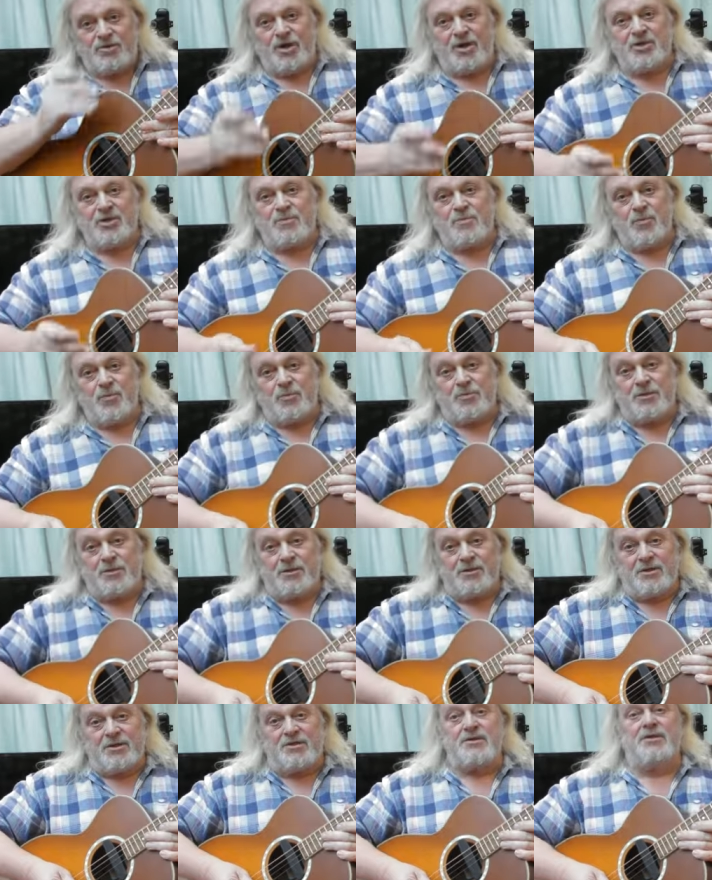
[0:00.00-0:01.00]

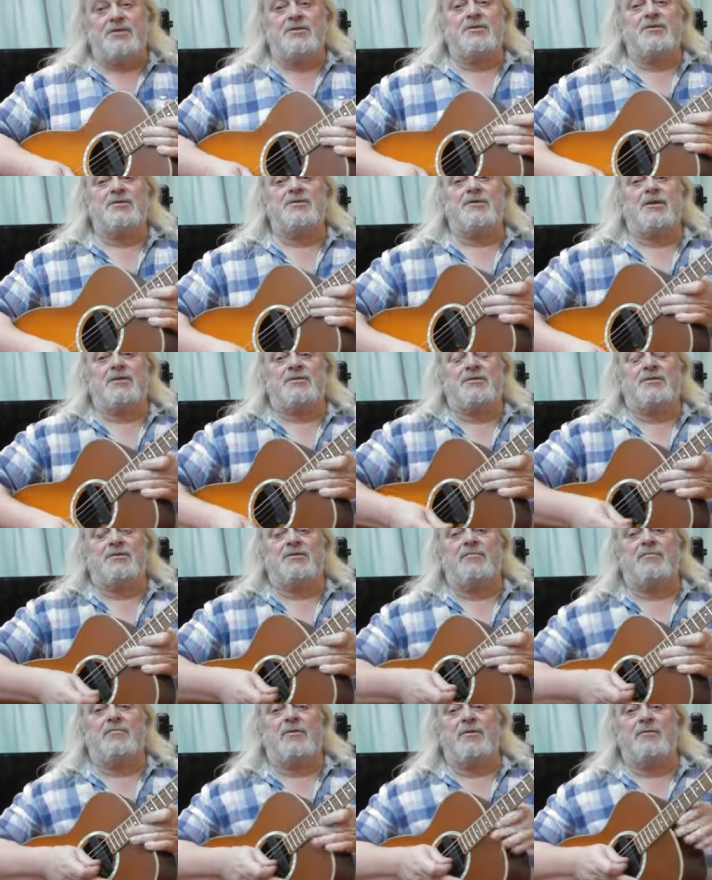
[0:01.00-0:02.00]
Transported, is in the set
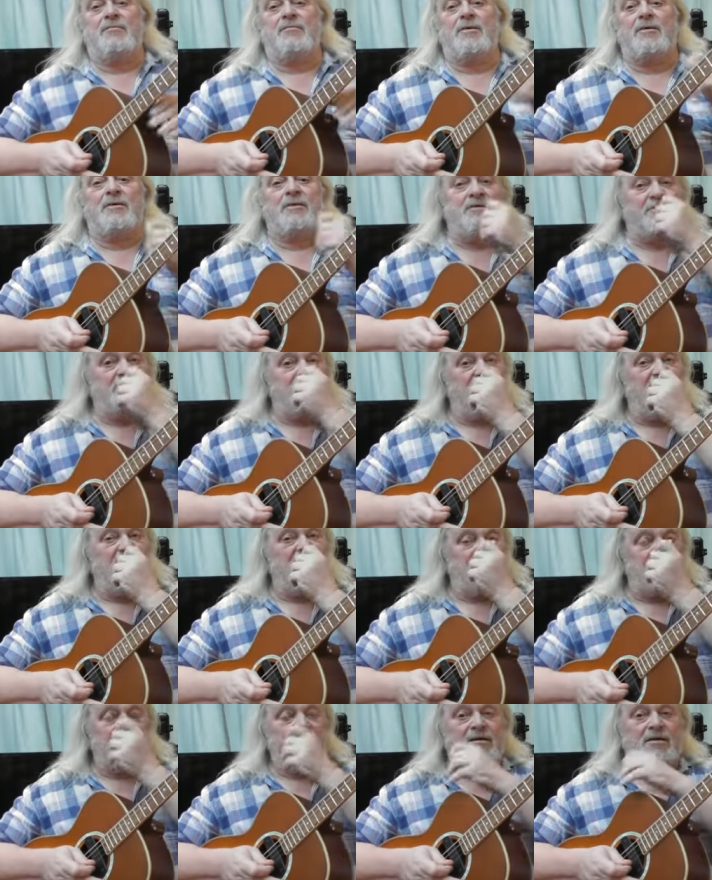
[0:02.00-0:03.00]
at the moment,
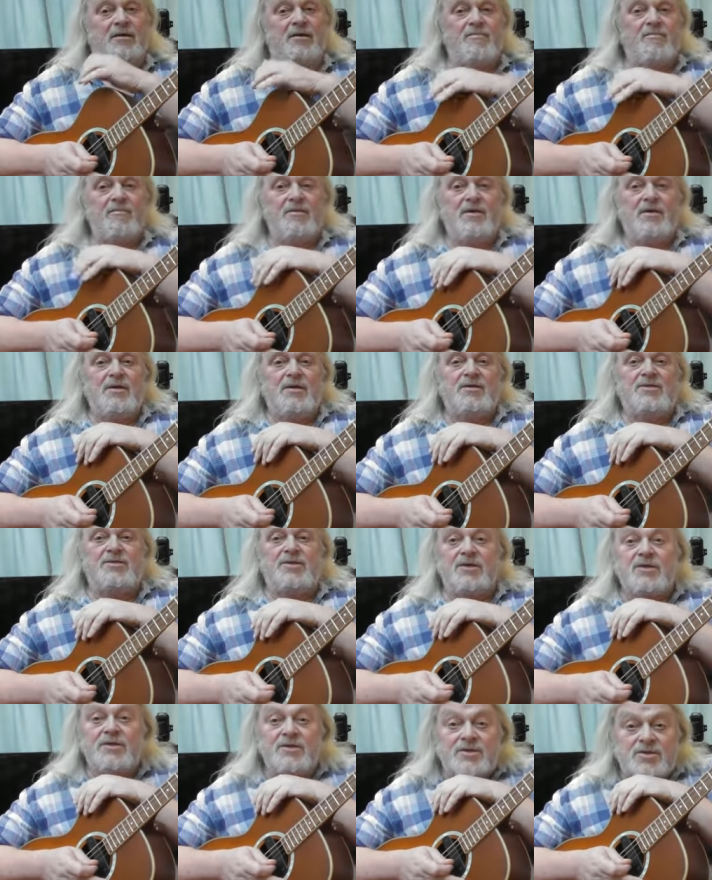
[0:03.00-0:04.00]
and
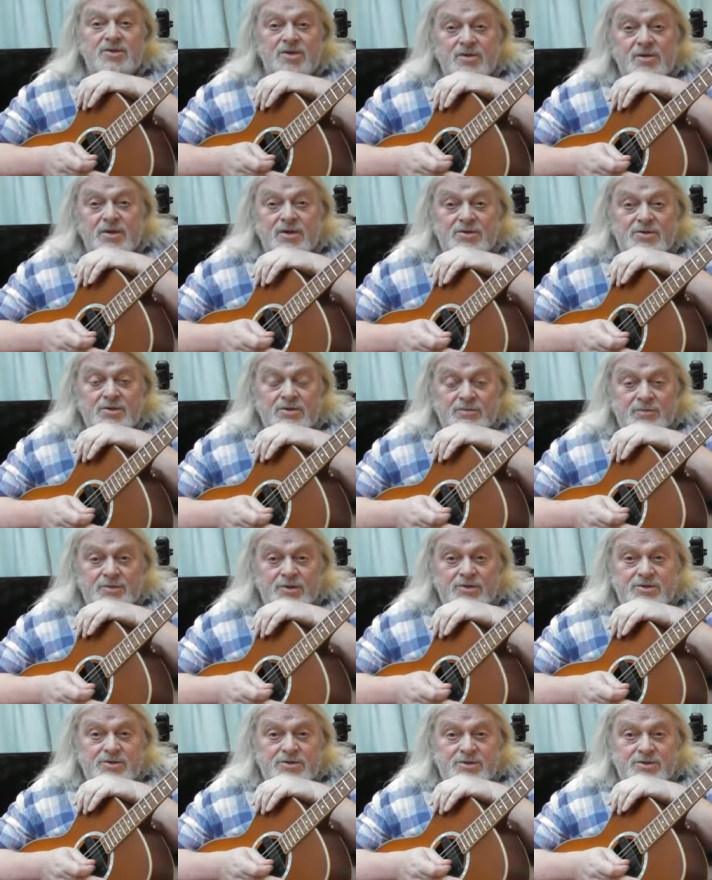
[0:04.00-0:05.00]
since doing John
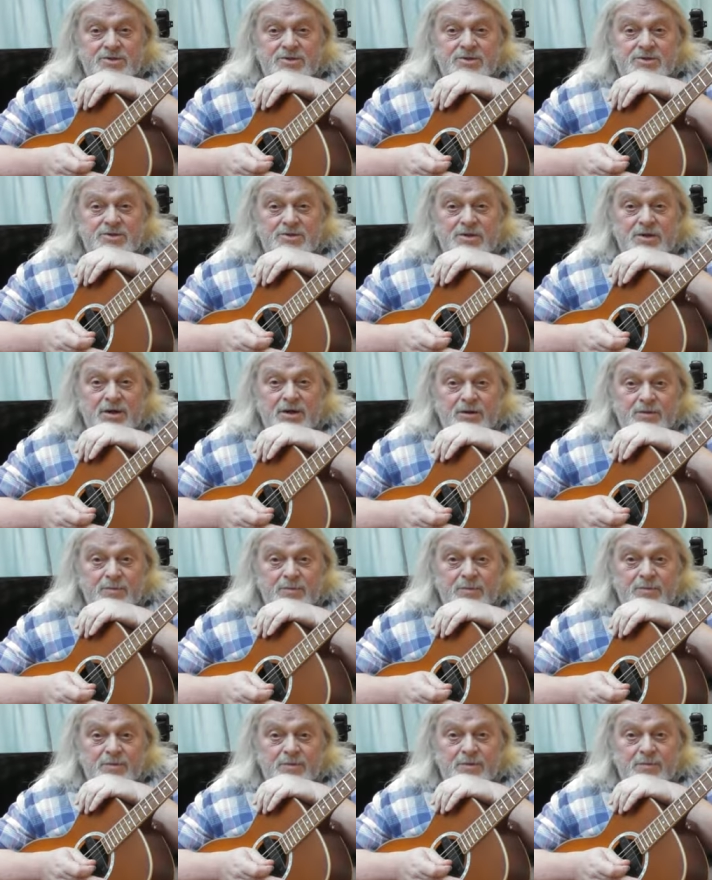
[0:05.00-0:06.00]
Richard's
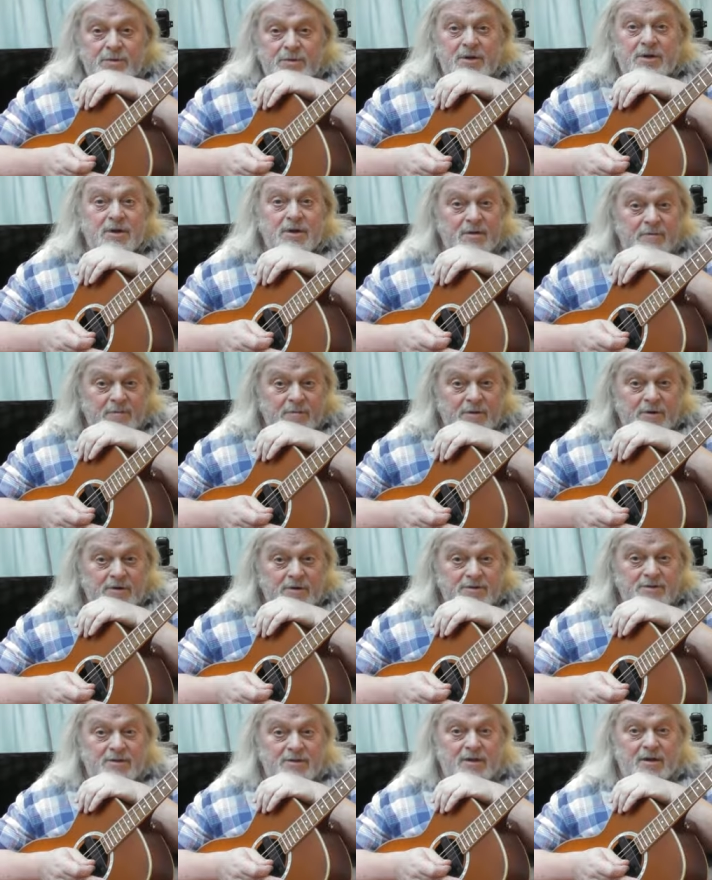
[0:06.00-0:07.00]
album at the beginning of
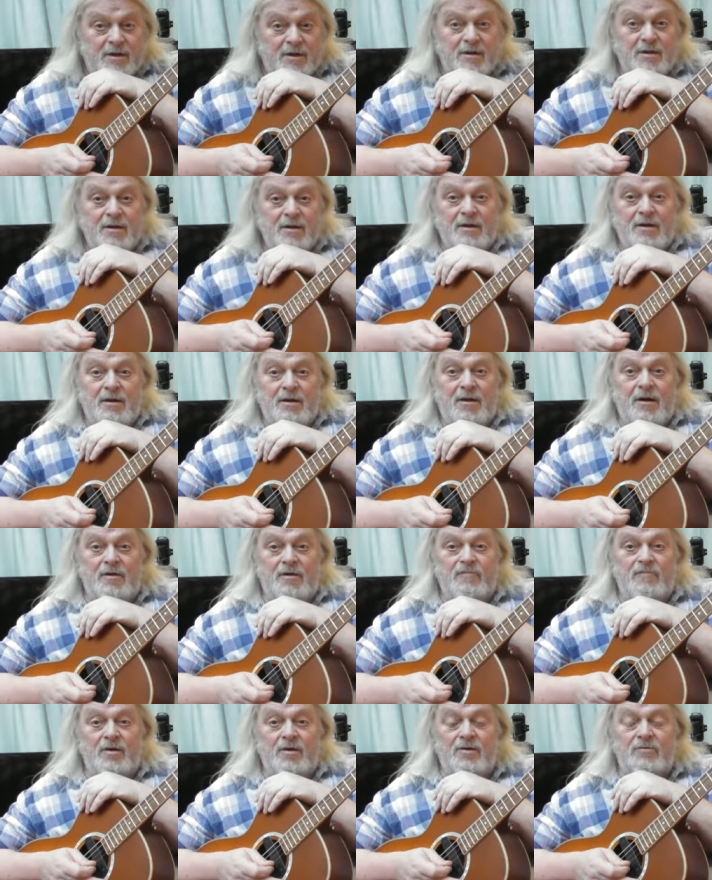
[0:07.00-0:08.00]
last year,
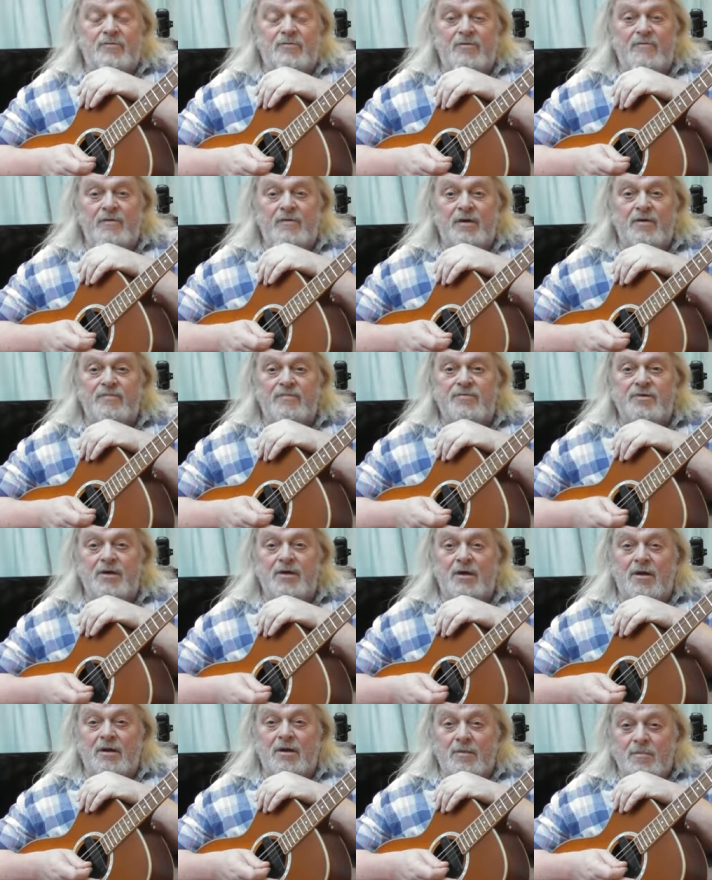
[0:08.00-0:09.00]
I've kind of revived
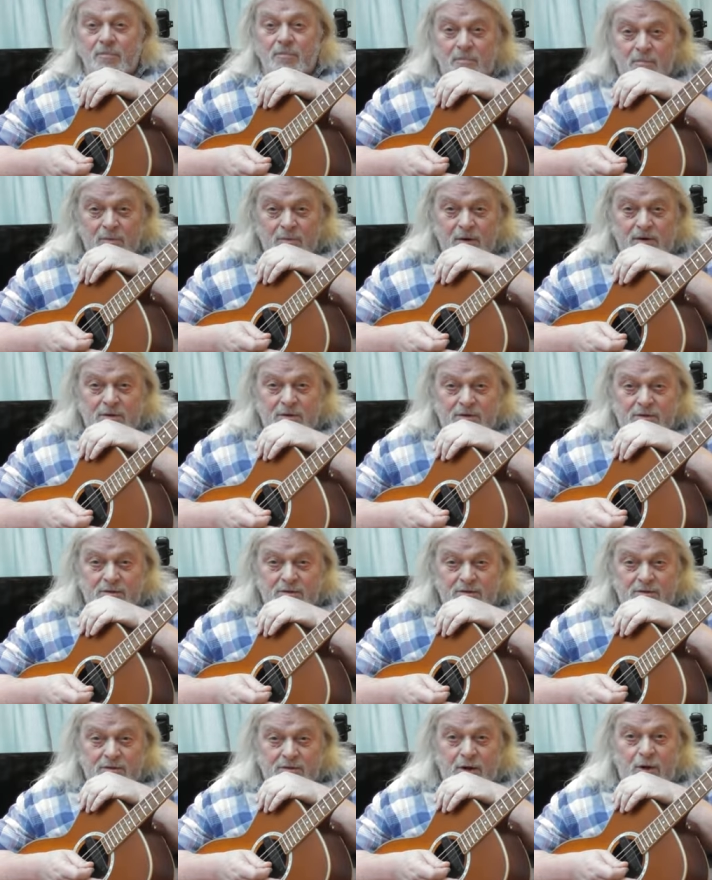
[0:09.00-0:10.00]

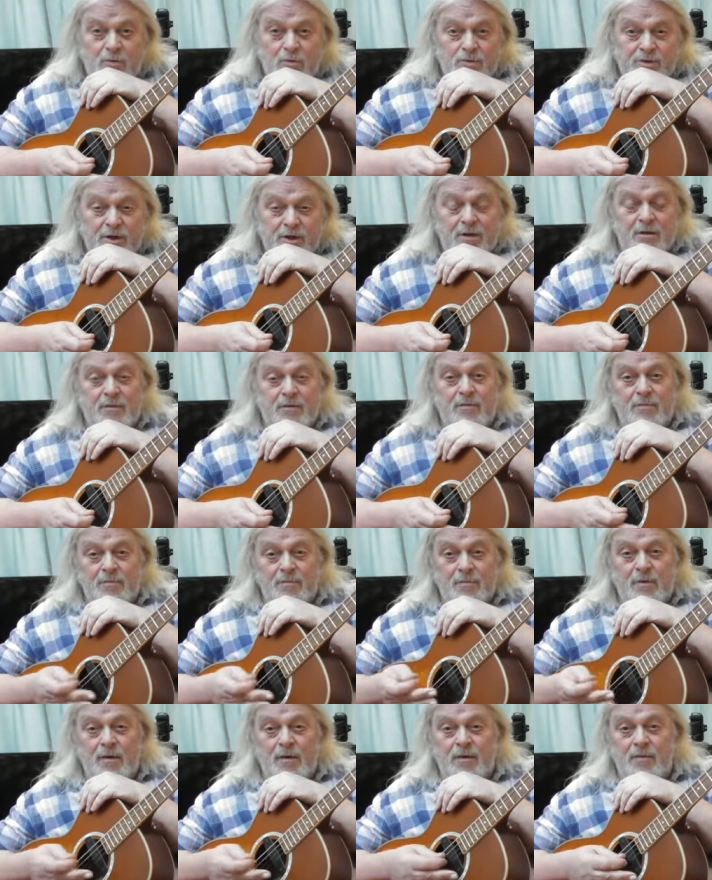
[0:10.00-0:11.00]
an older
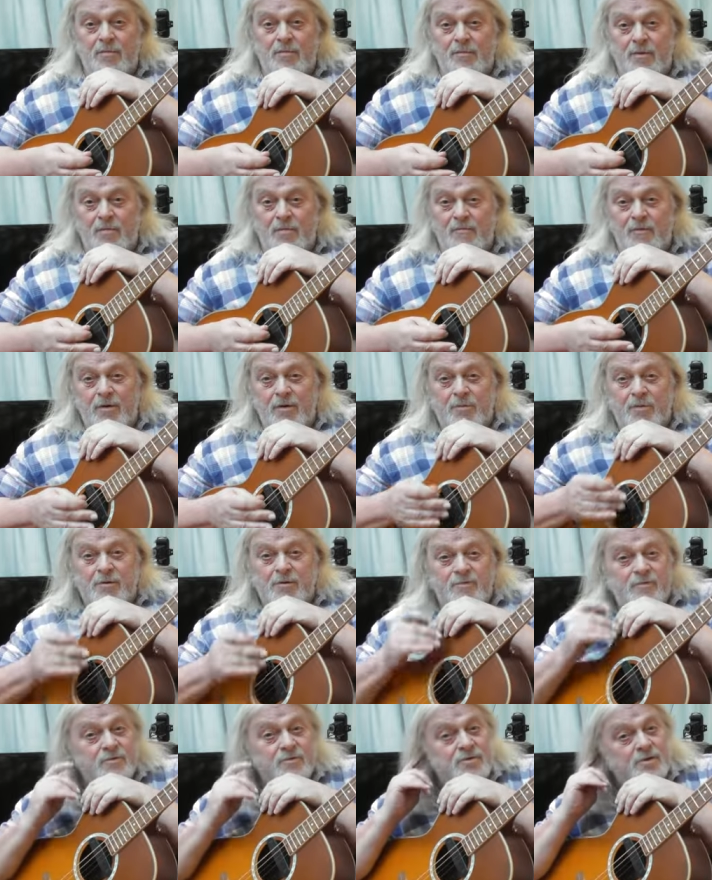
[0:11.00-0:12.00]
and very
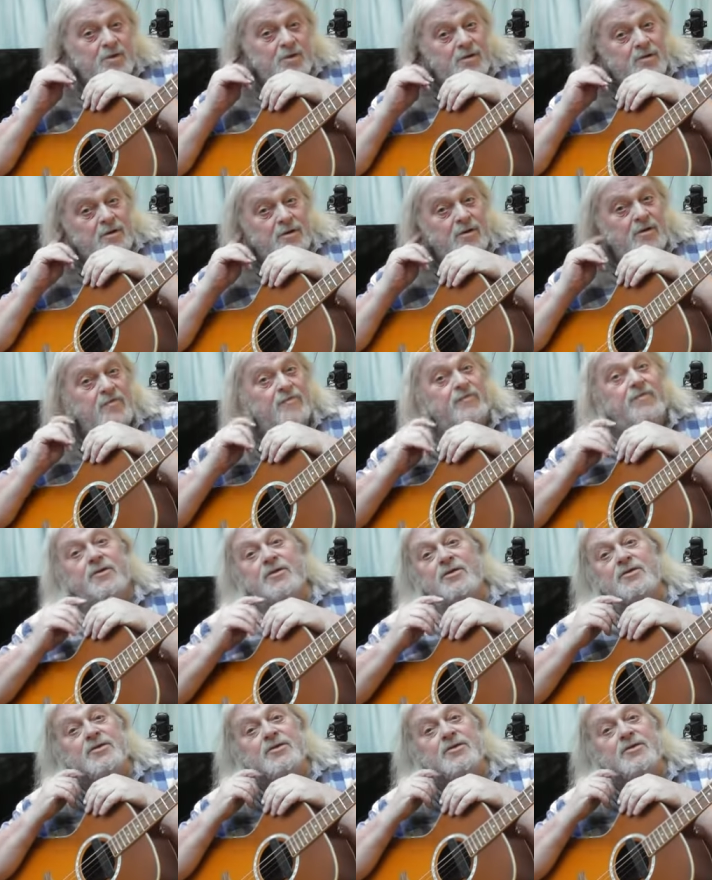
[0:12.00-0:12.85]
beautiful song of